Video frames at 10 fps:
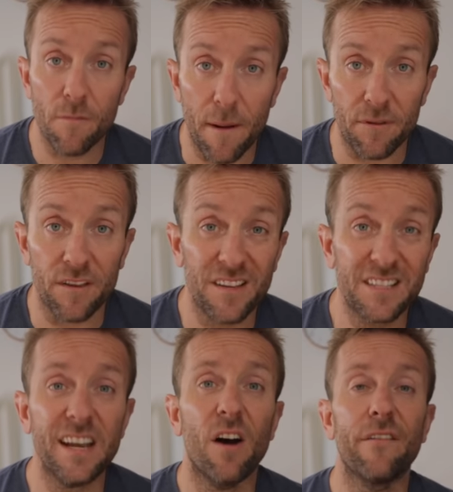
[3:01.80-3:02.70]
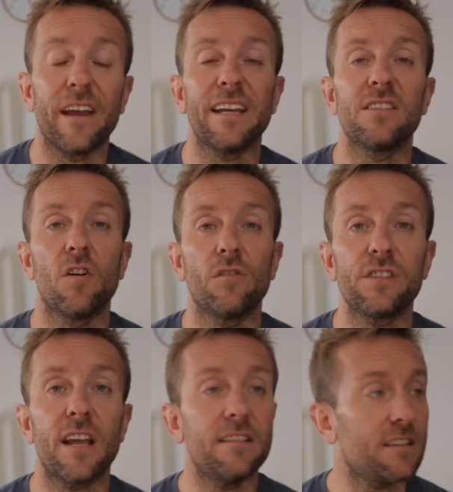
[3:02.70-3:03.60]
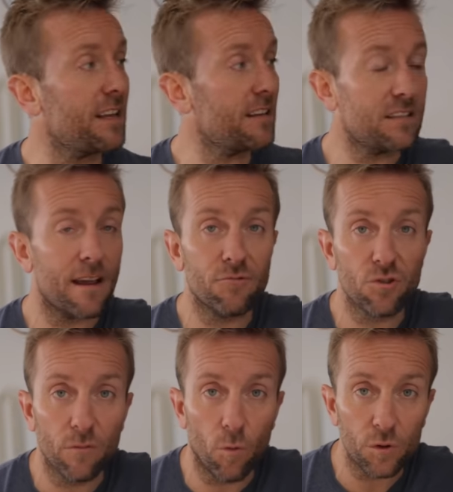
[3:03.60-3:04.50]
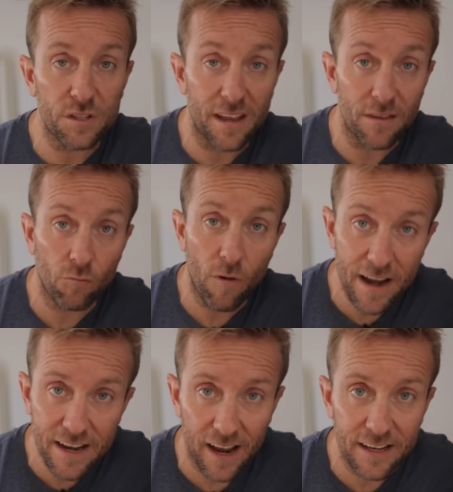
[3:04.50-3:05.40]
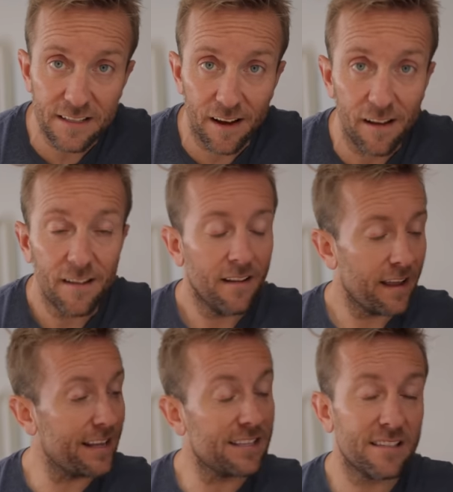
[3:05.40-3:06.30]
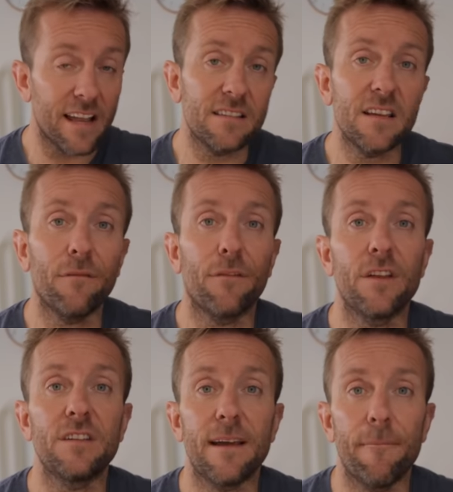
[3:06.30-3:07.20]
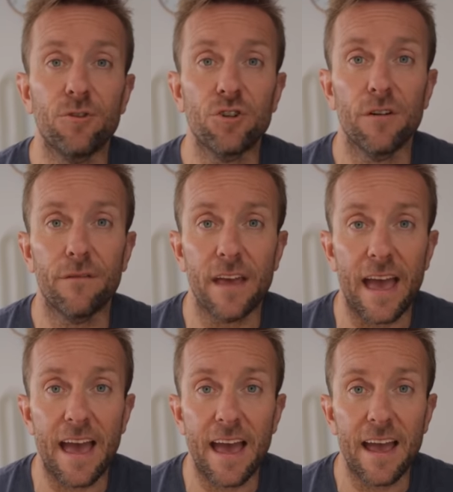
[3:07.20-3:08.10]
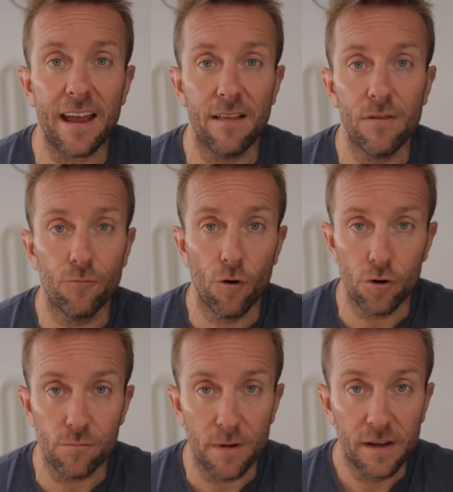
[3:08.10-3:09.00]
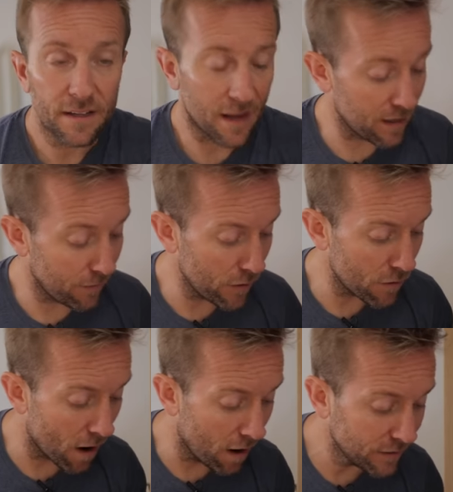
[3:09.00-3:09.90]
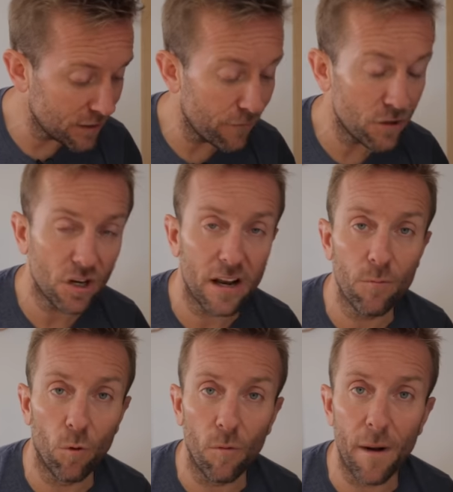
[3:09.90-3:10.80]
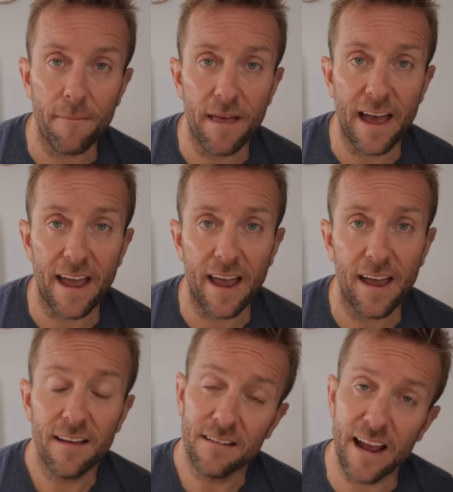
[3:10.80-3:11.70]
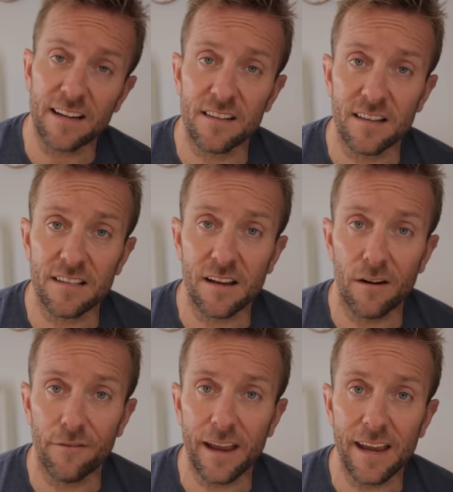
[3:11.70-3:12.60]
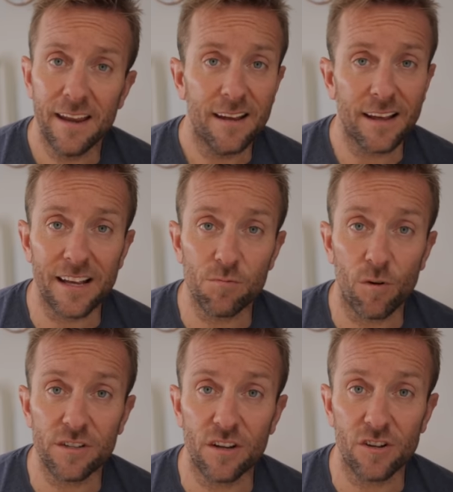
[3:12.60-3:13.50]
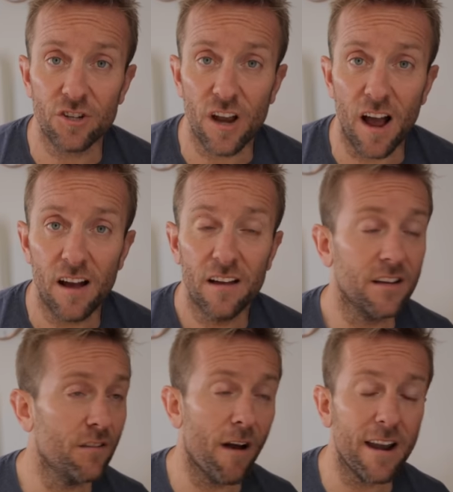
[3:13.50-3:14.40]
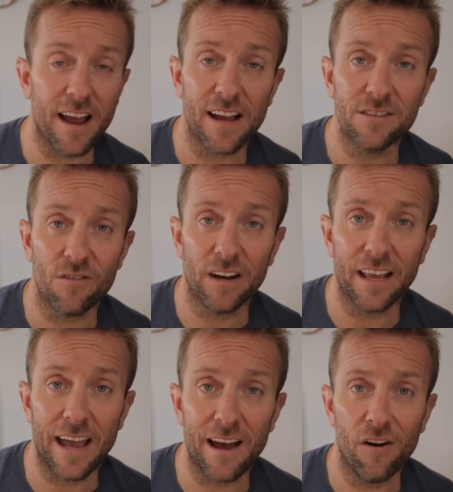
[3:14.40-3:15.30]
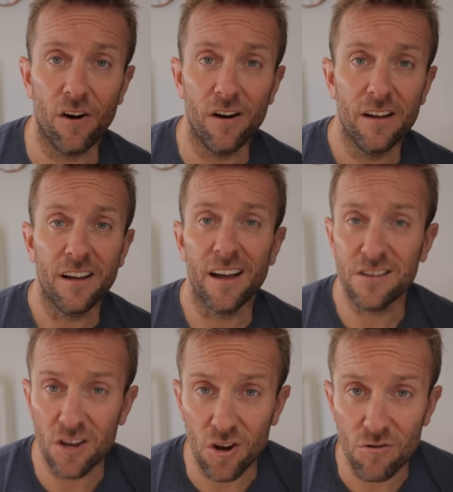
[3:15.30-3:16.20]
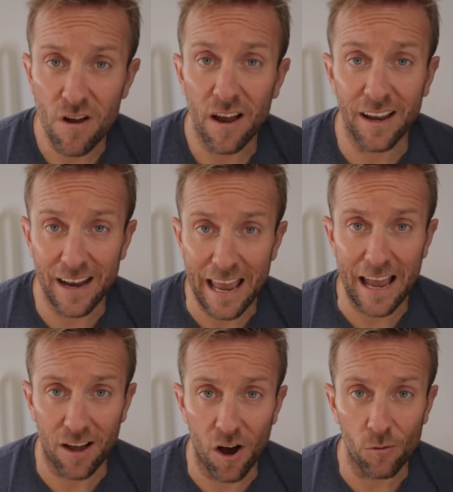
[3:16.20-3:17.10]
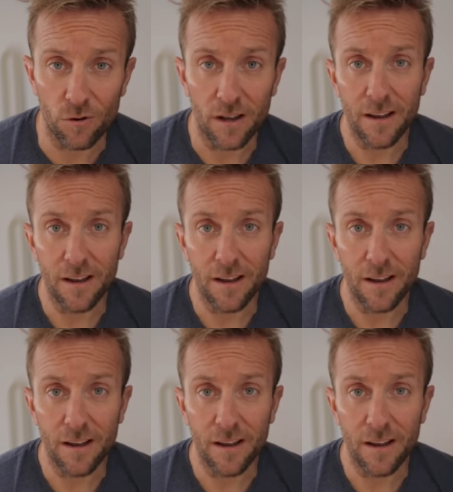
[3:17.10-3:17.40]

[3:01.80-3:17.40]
remember that the TRV is not sensing the temperature of water in the radiator, it's sensing for the temperature of the air in the room. And if you artificially warm up that air next to the TRV, guess what, it's gonna shut, your radiator is not gonna get hot, and you are gonna get cold.